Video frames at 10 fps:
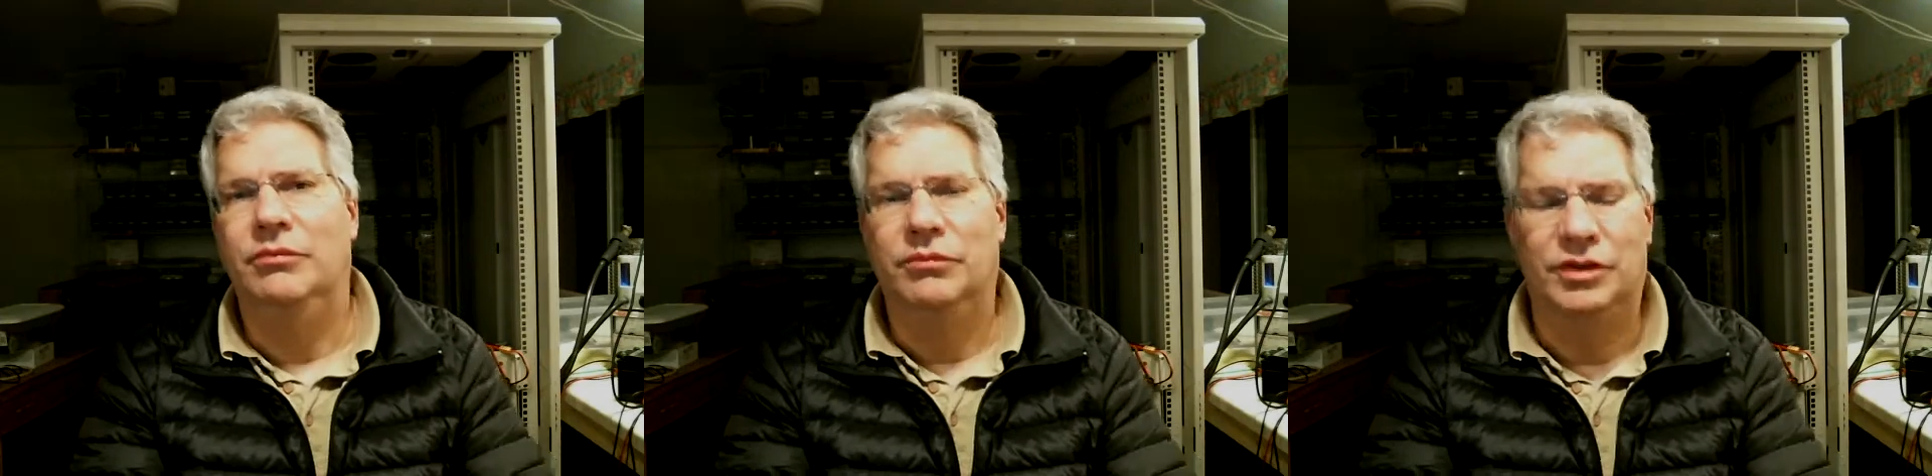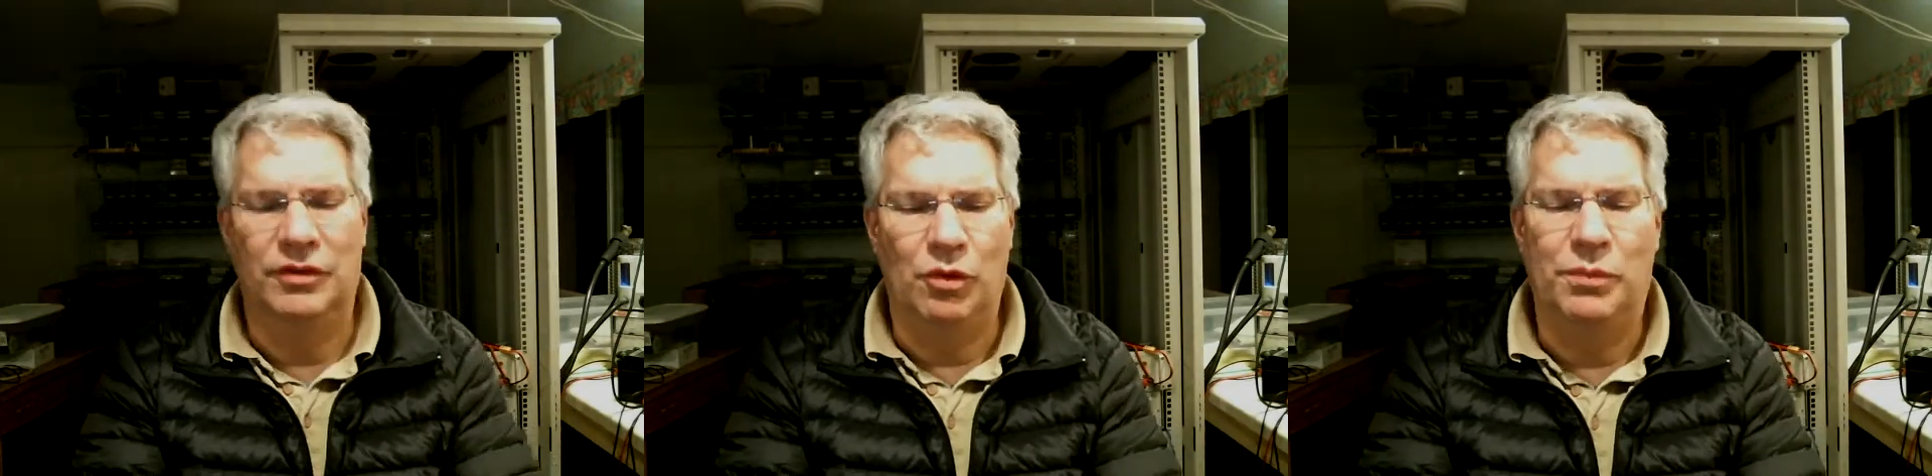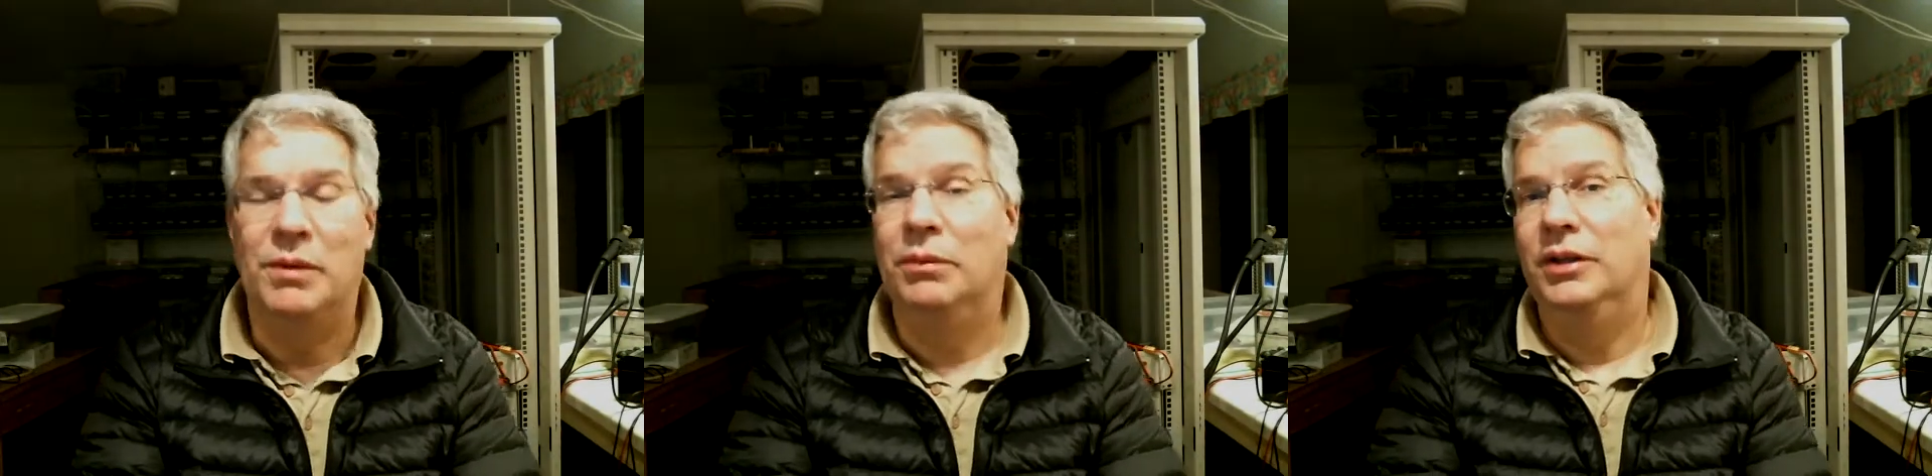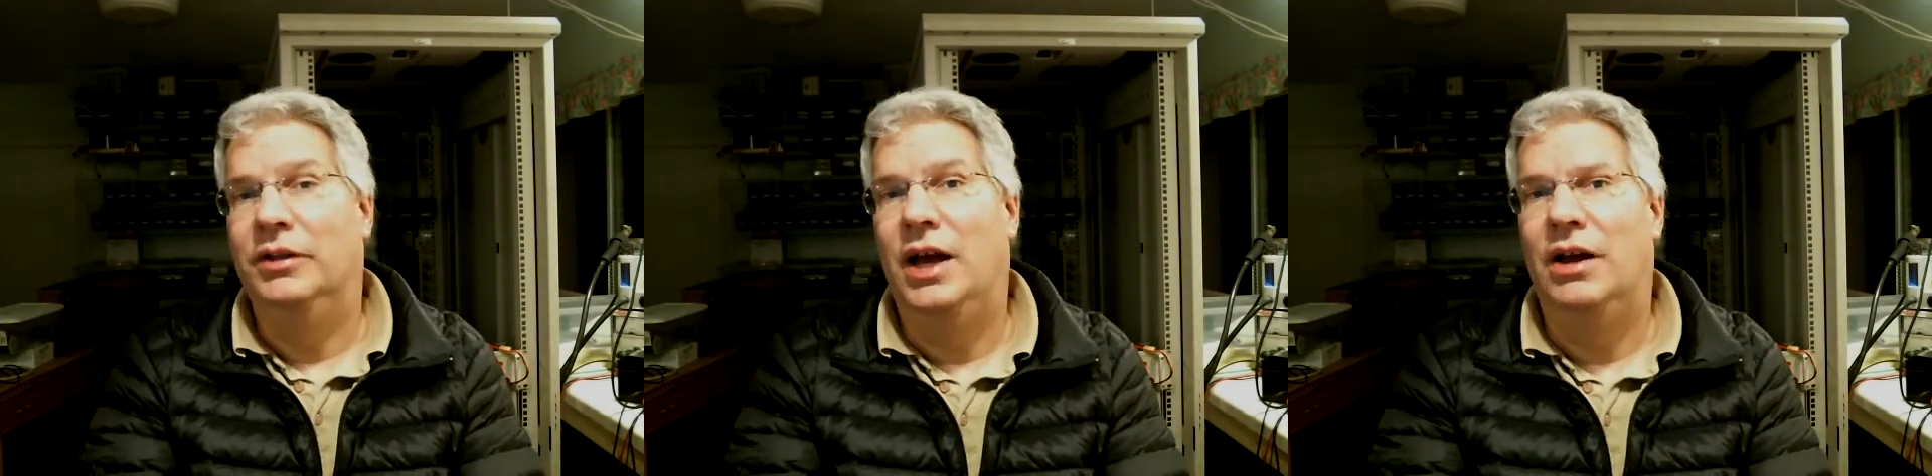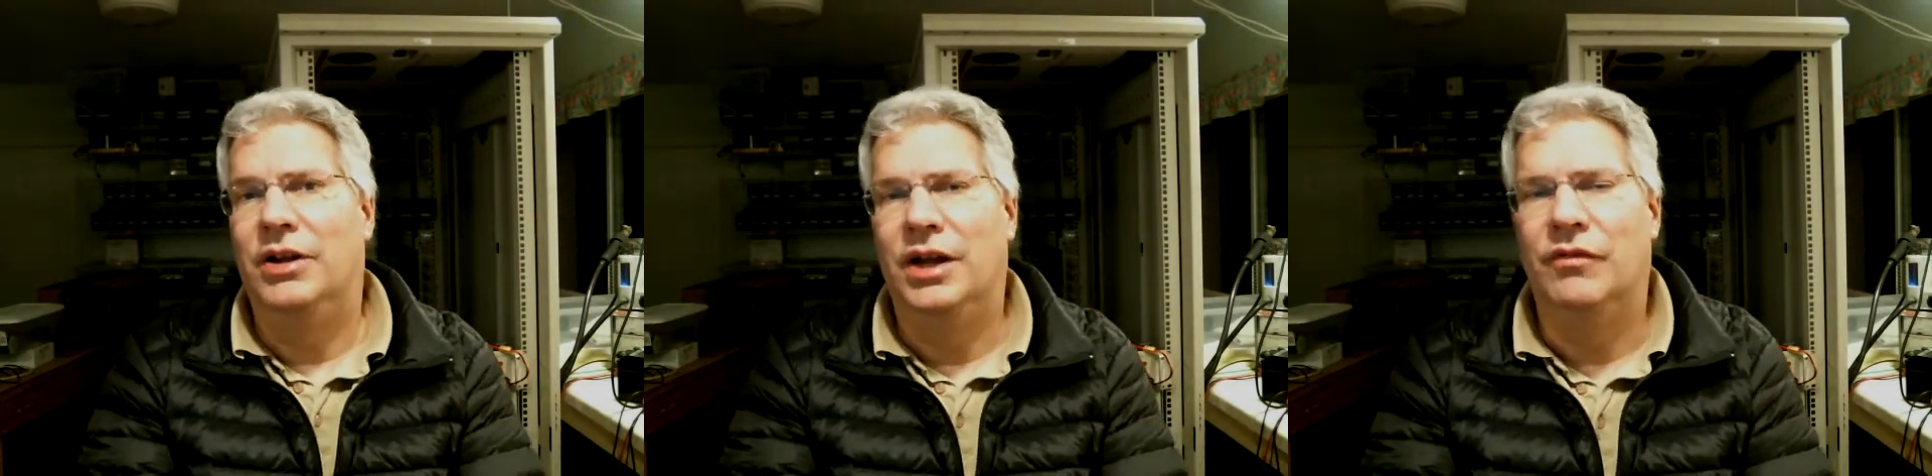Several people in
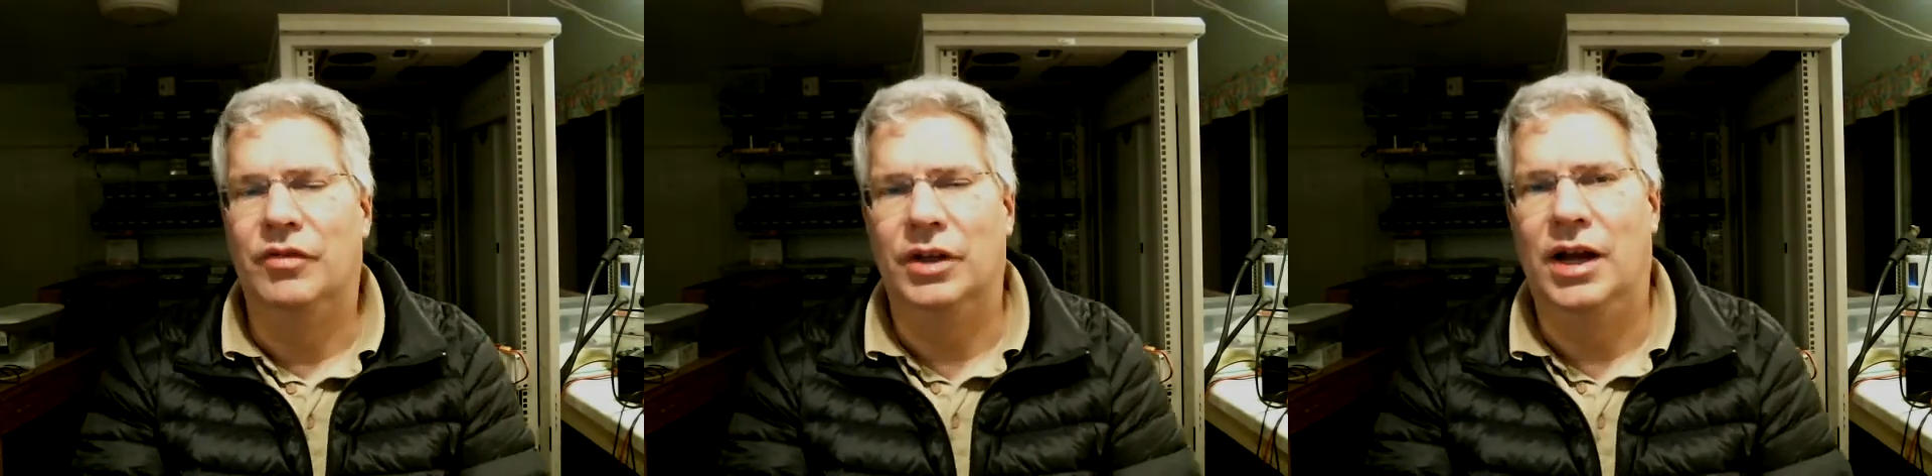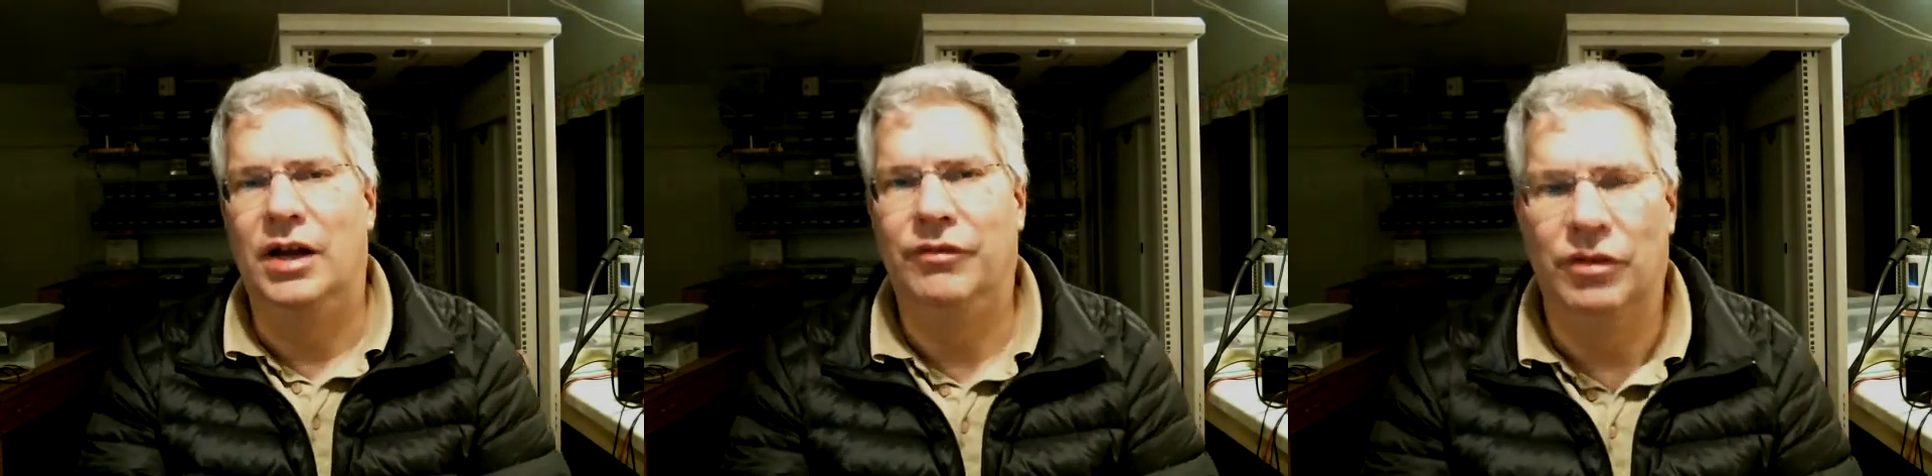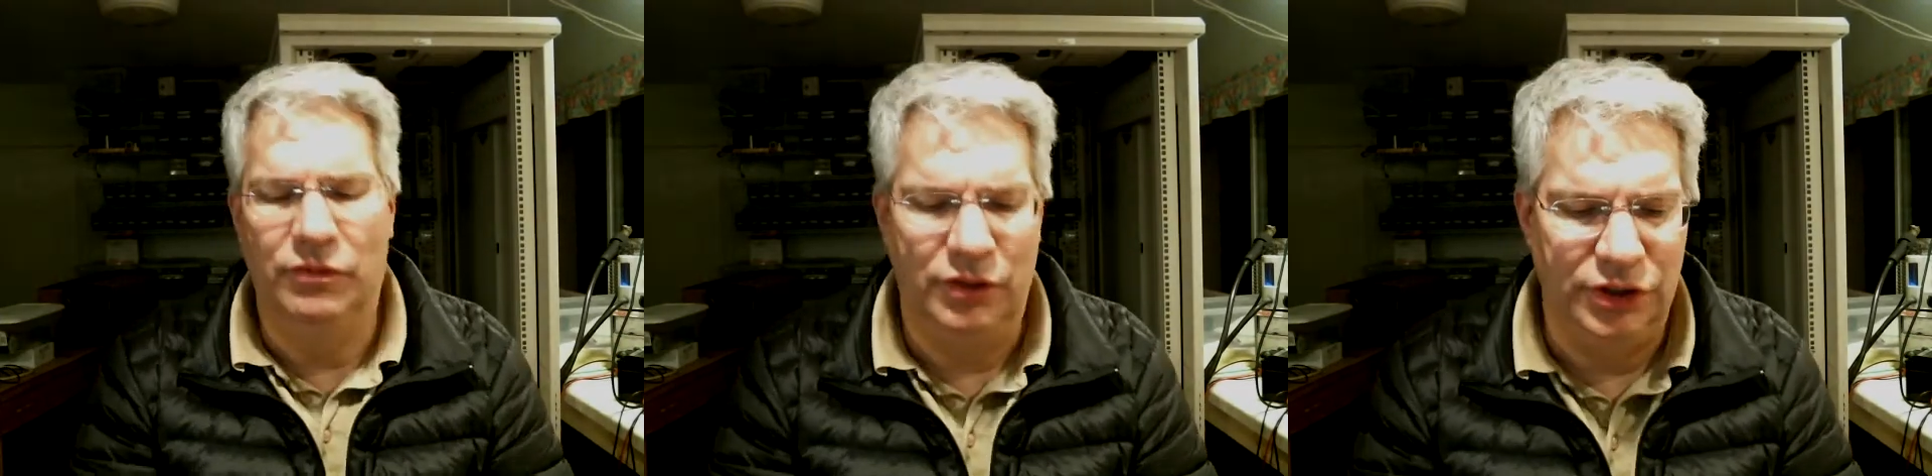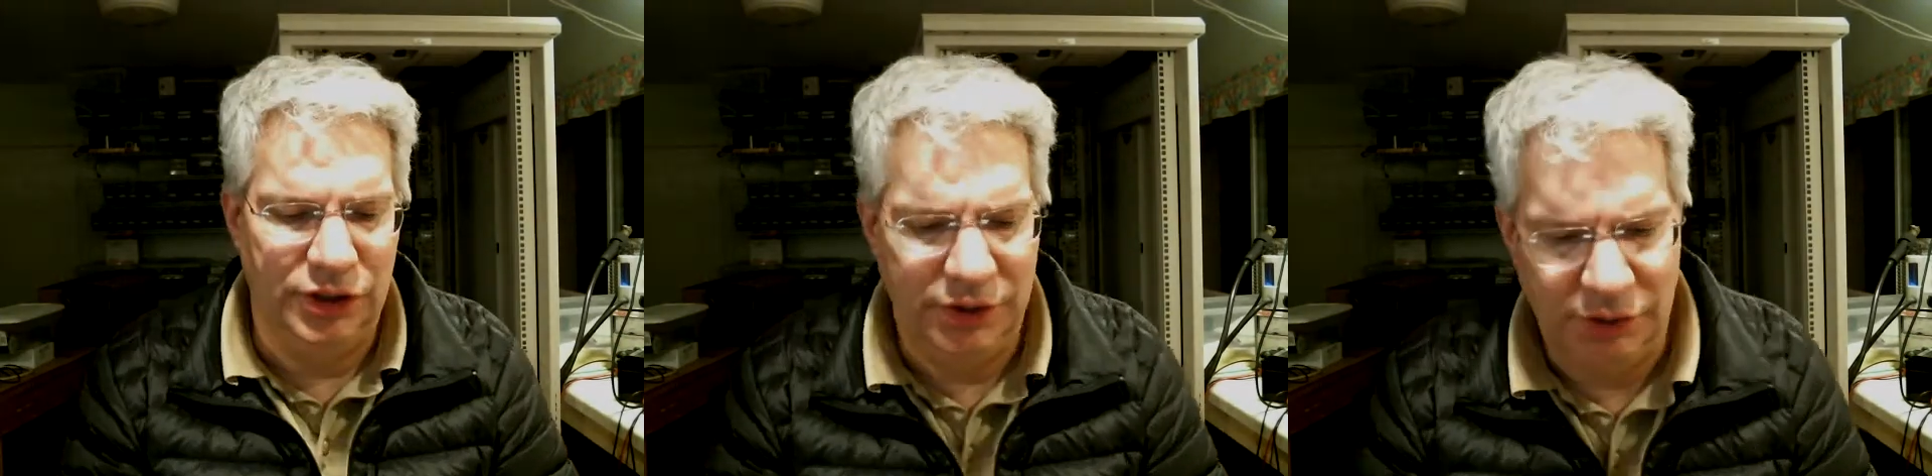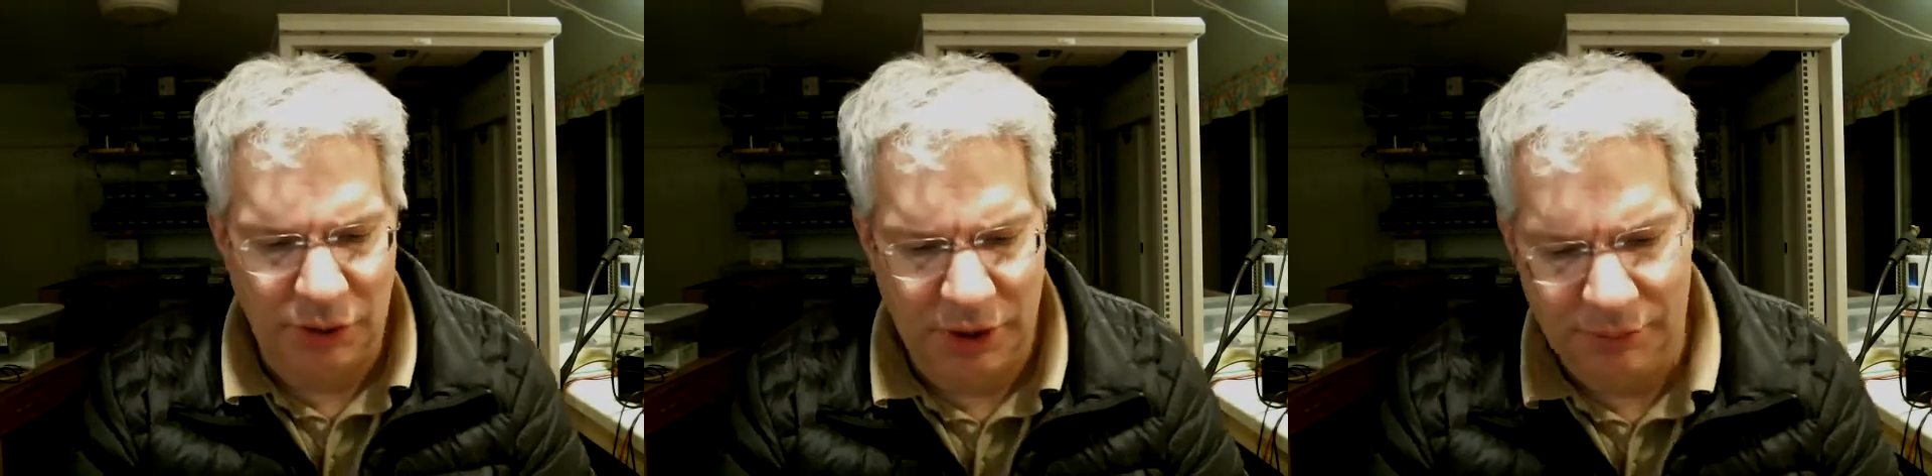town have the iPhone version as
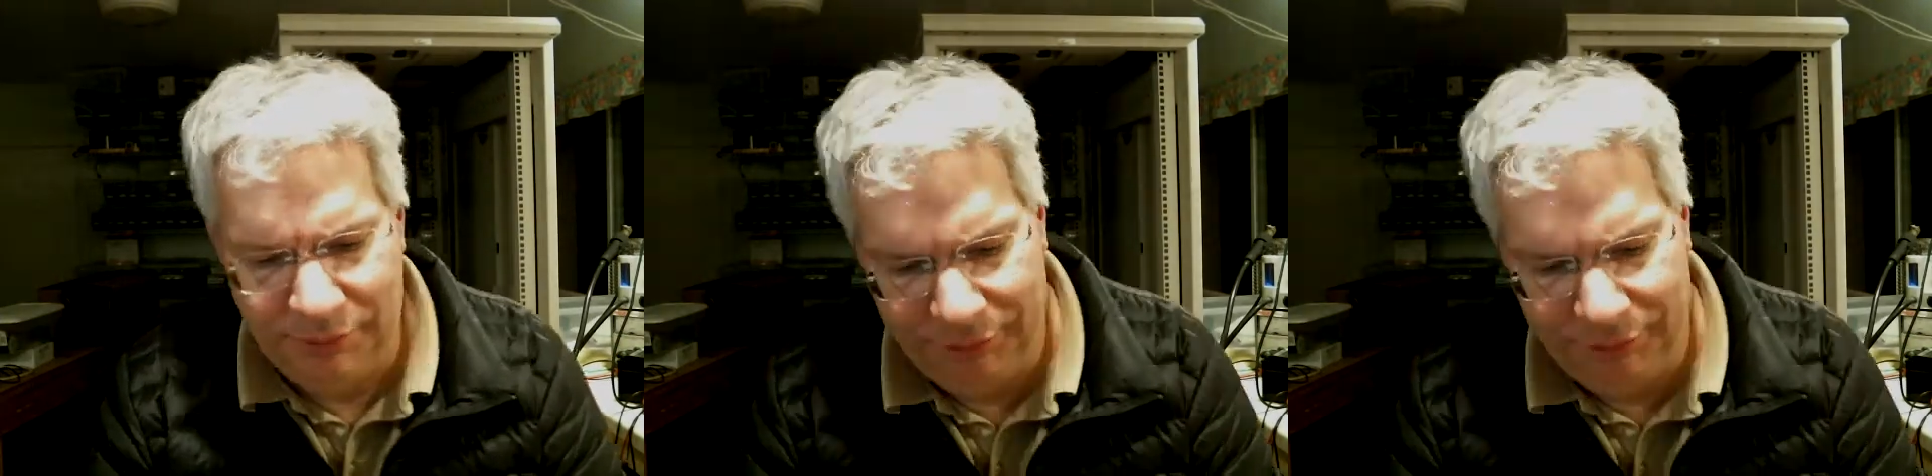well.